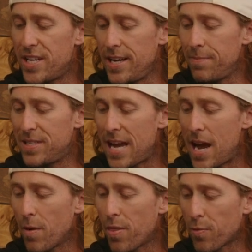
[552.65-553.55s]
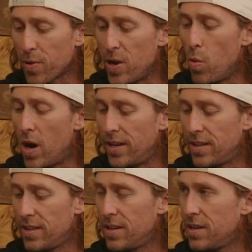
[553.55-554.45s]
team down
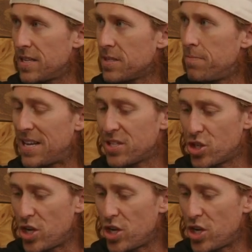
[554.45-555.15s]
3-1 has the best